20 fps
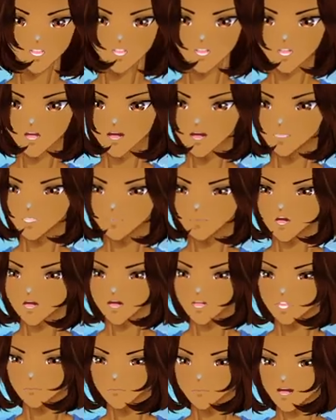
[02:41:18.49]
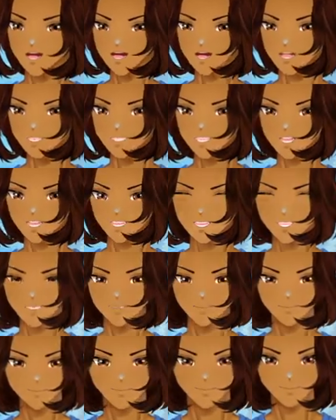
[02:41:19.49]
He has the money to buy
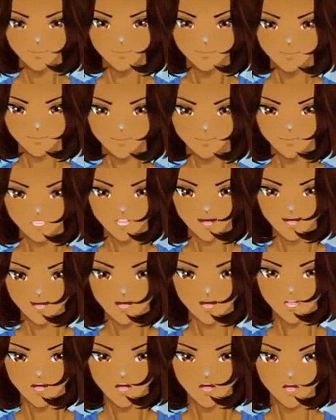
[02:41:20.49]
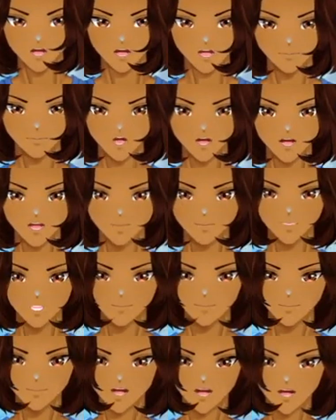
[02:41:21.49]
the catalog. Why doesn't he just
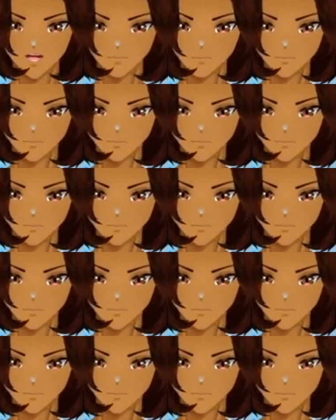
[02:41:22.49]
do that?